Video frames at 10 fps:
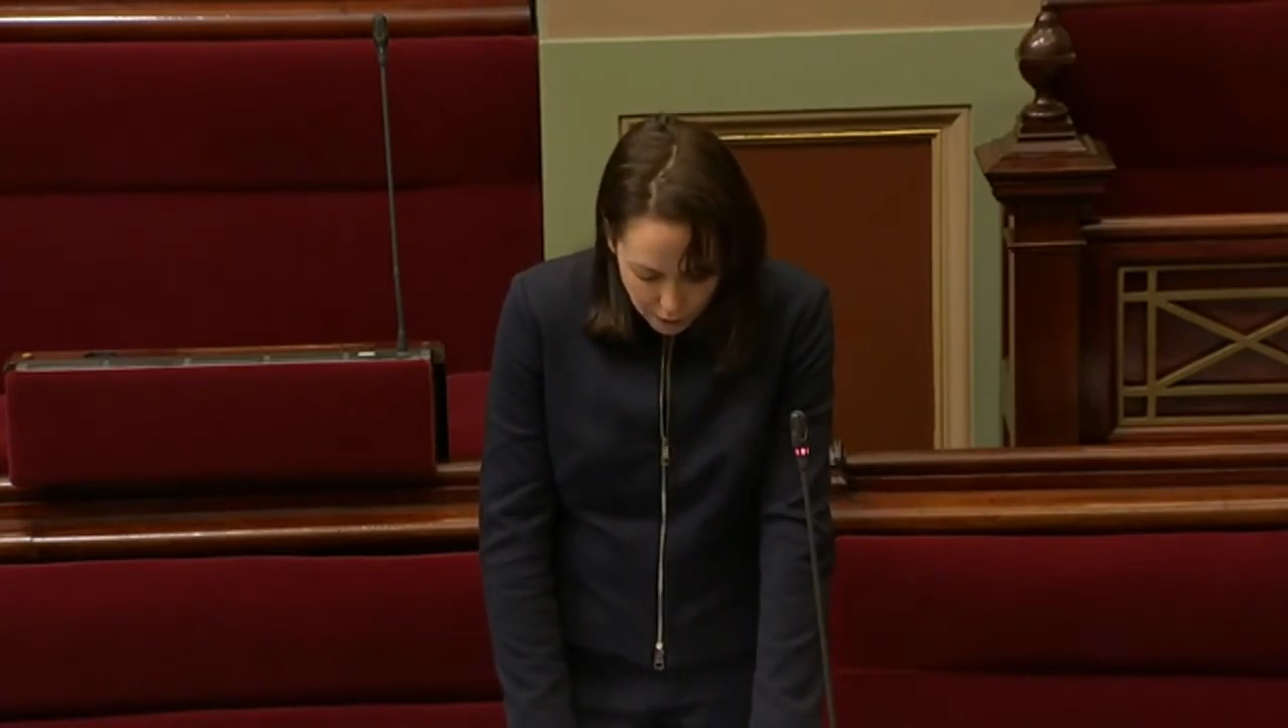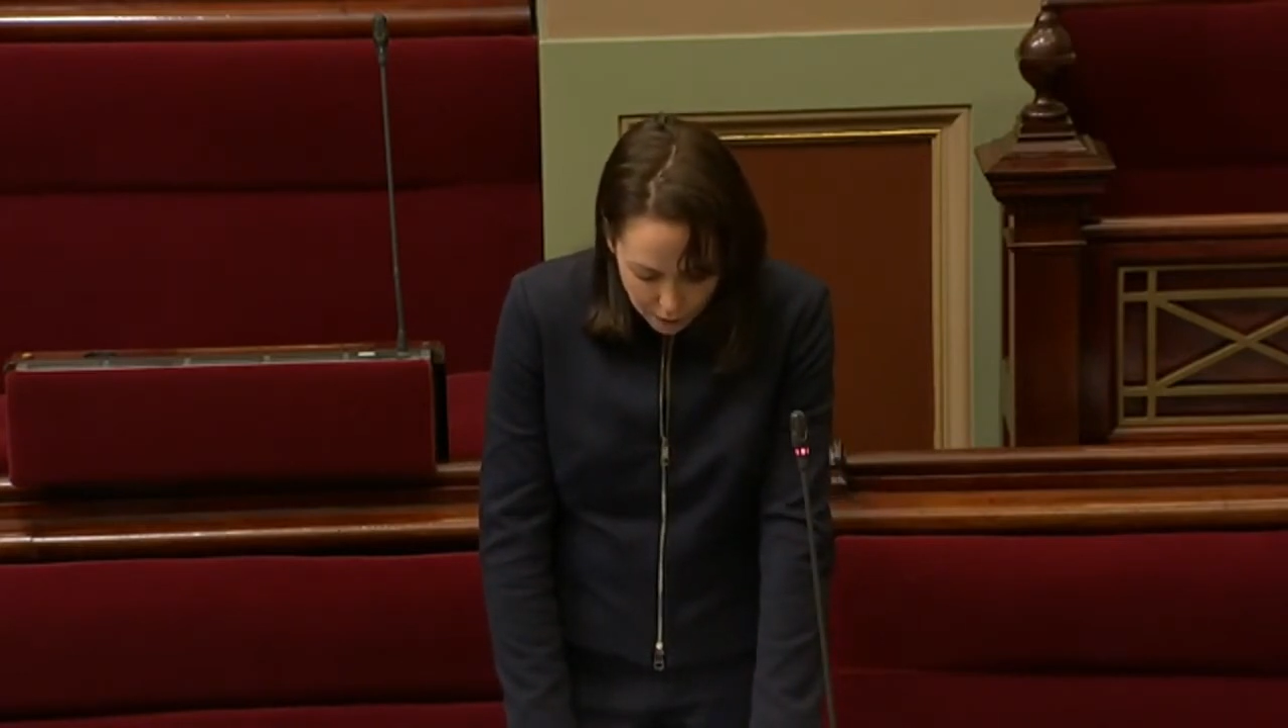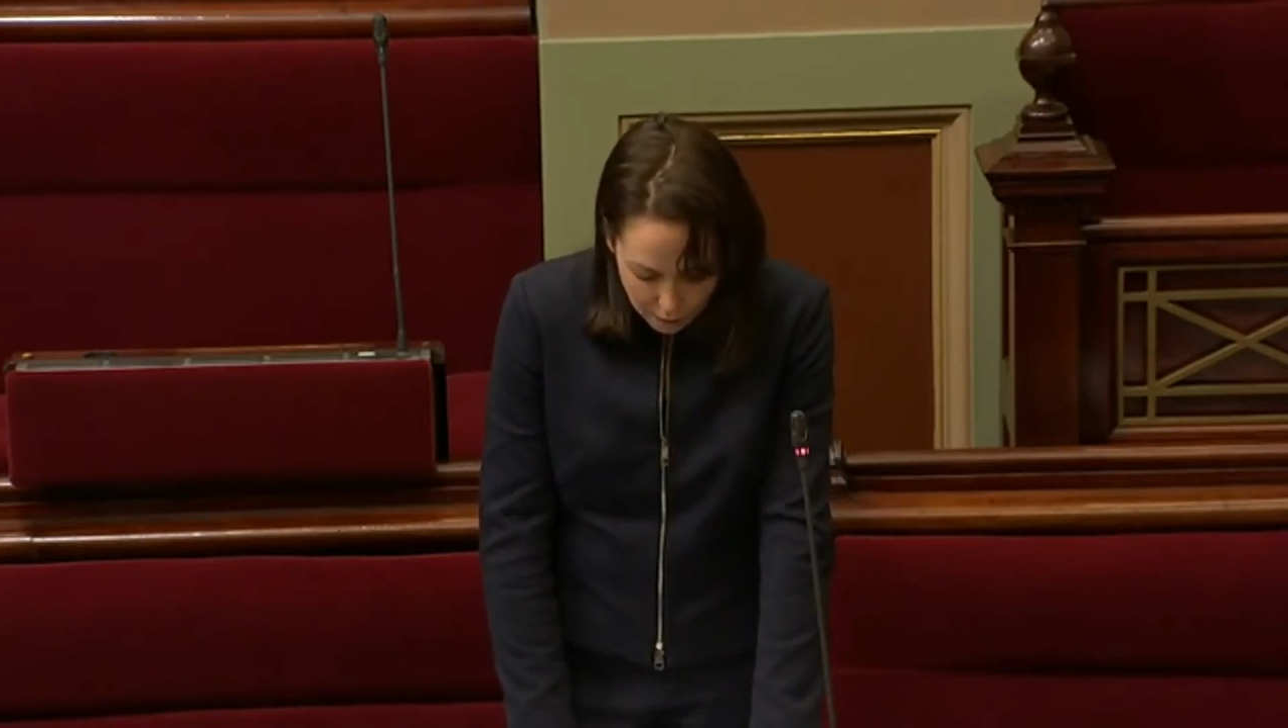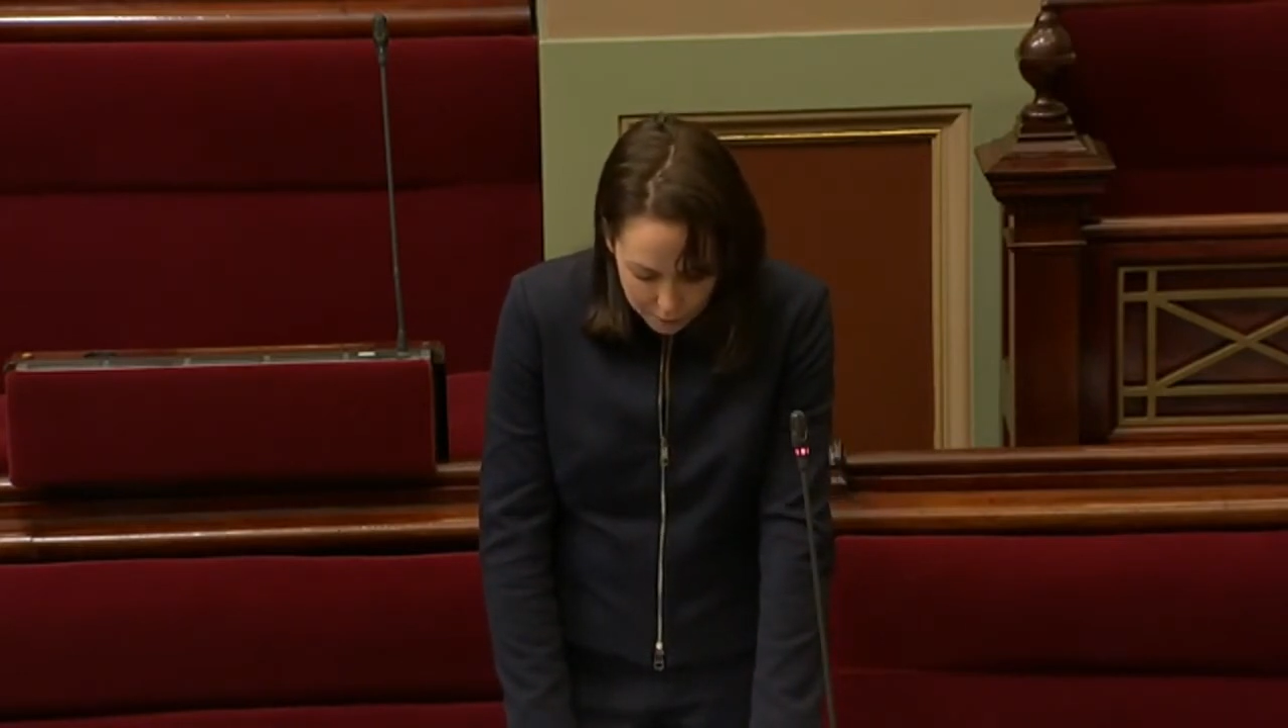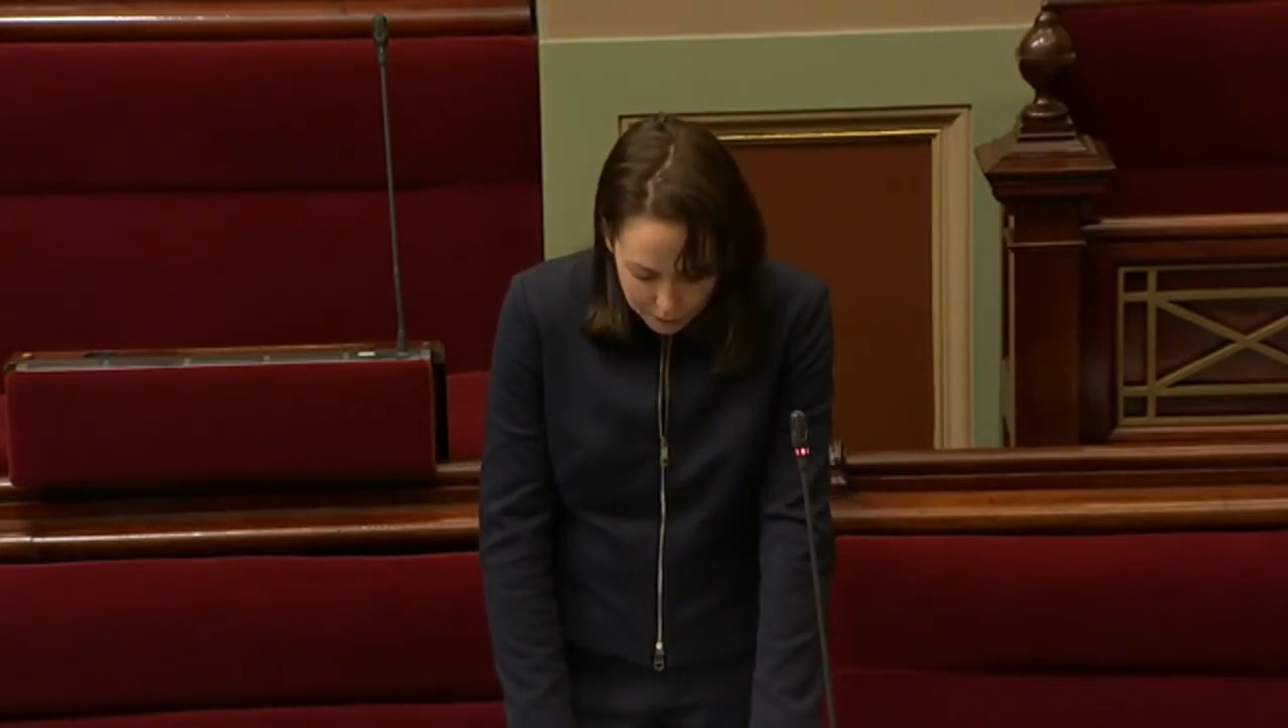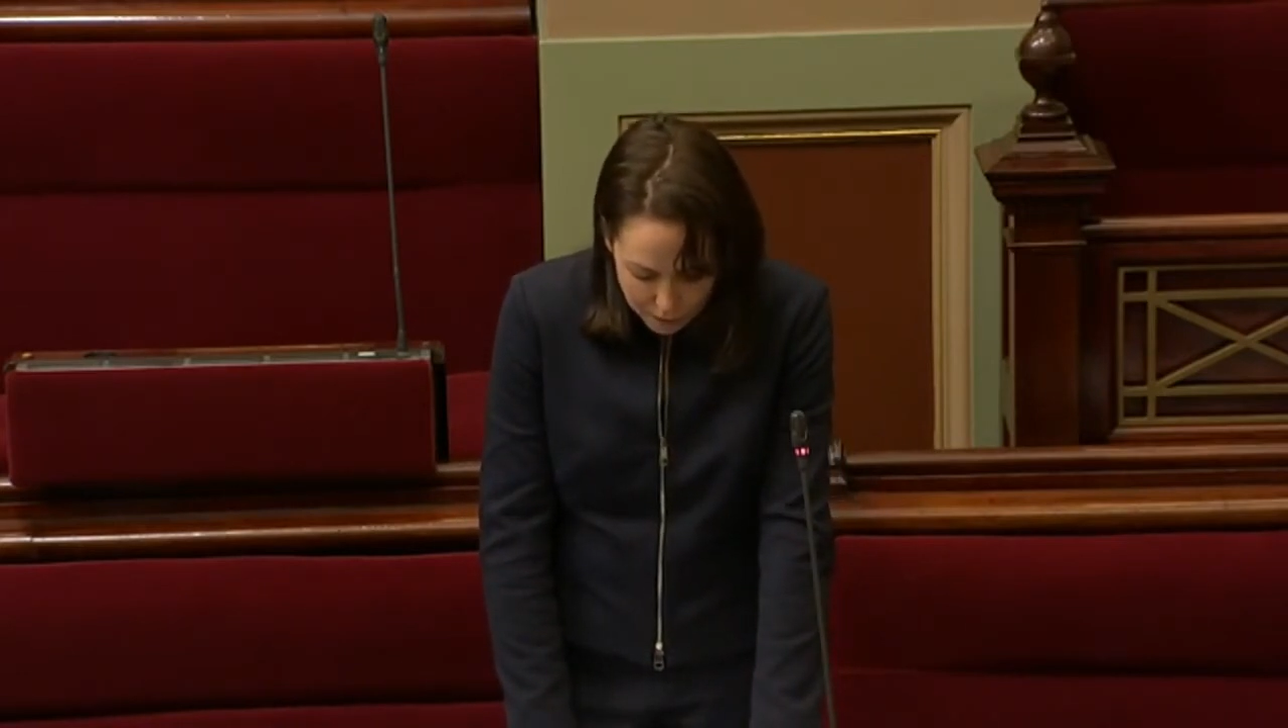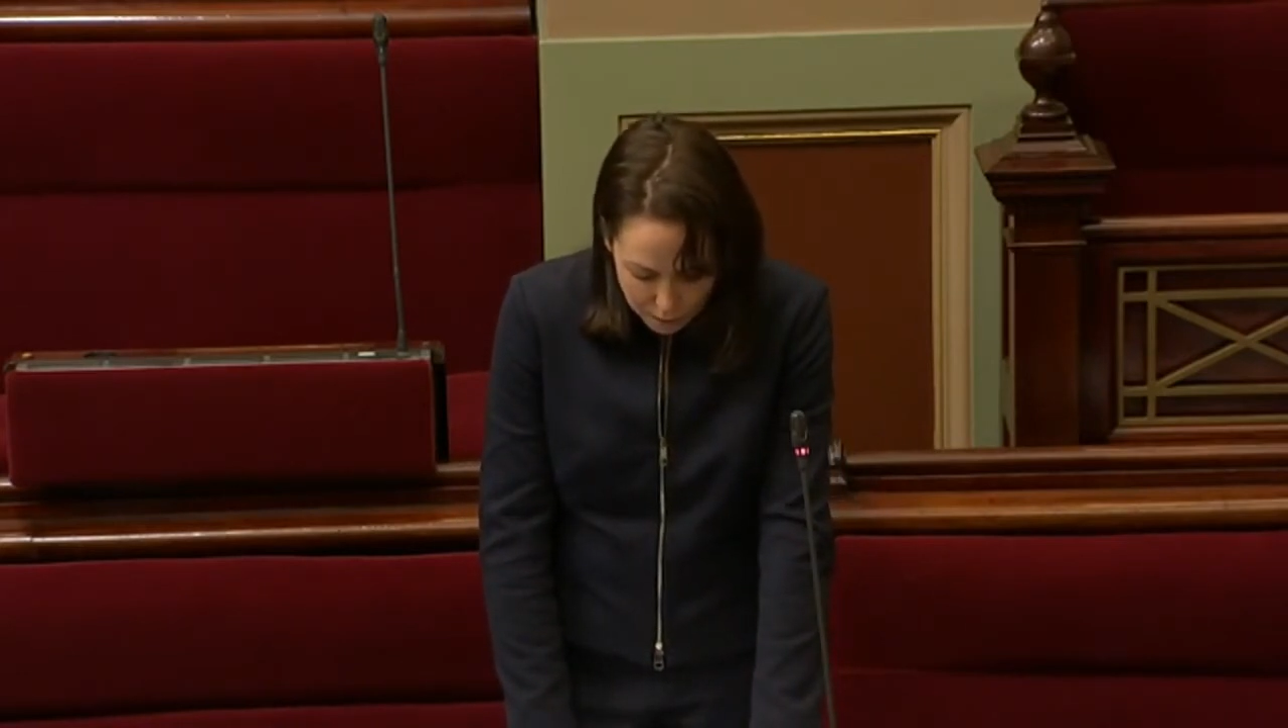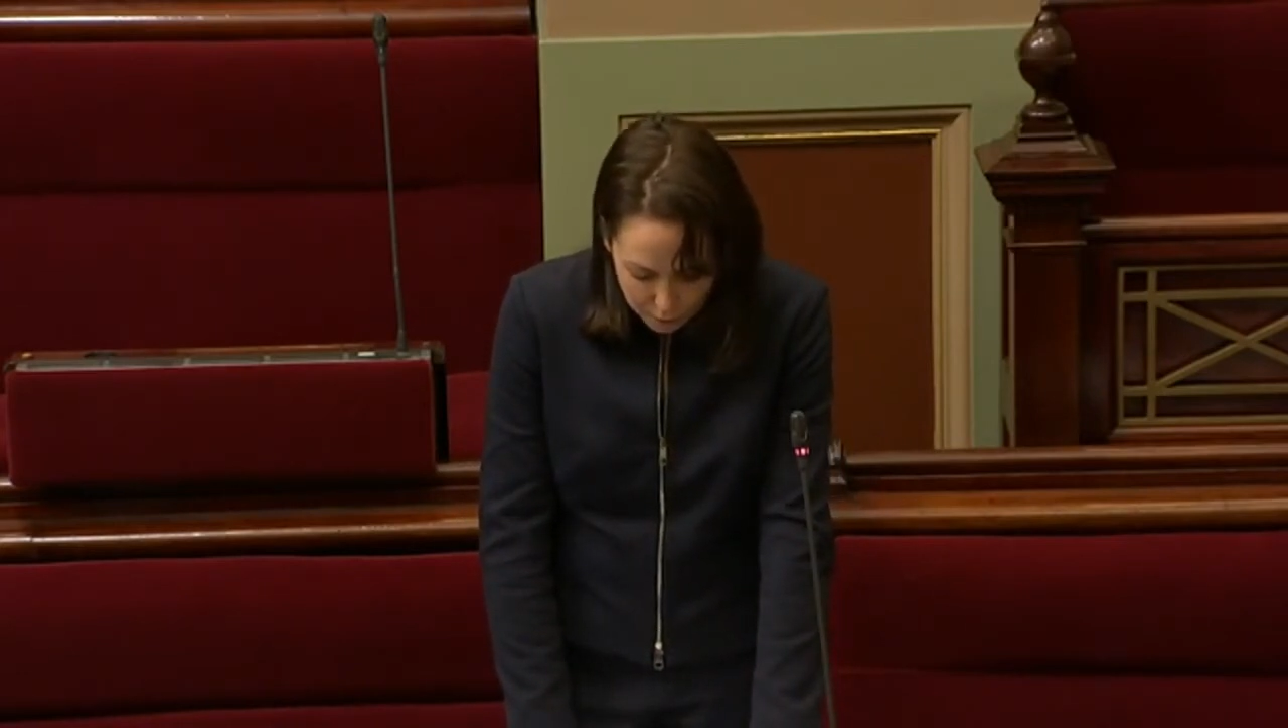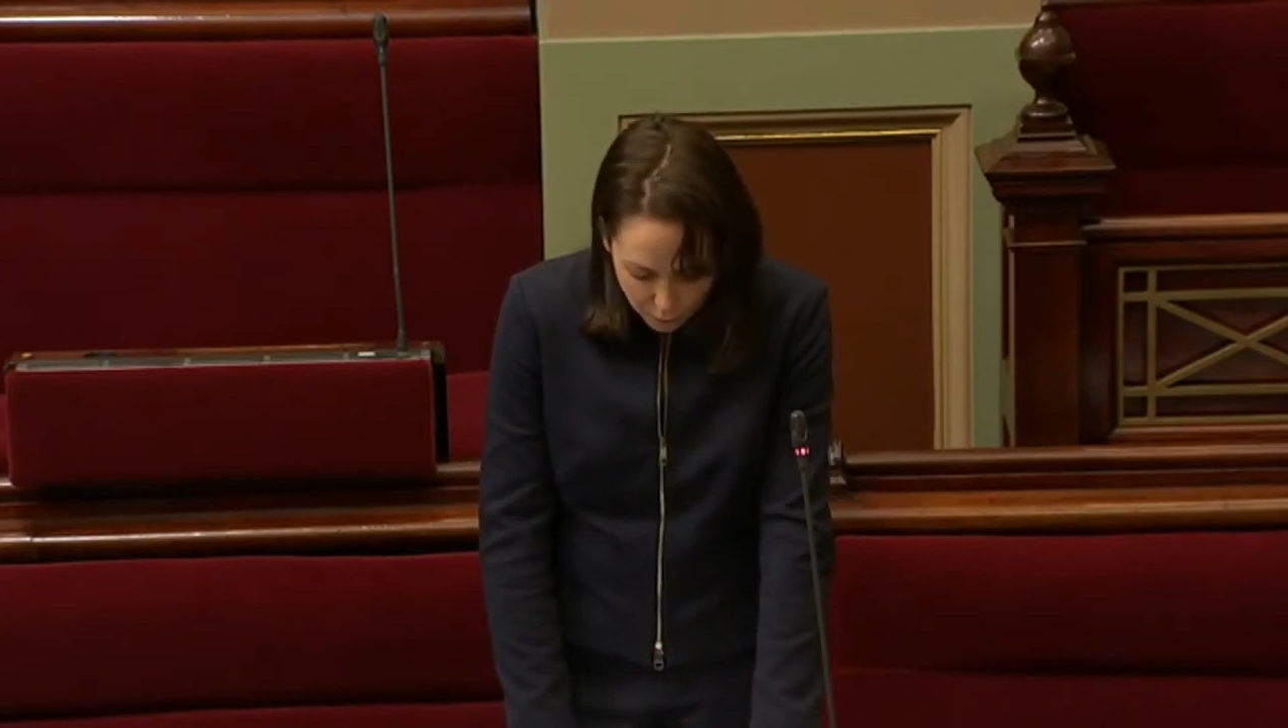it has to be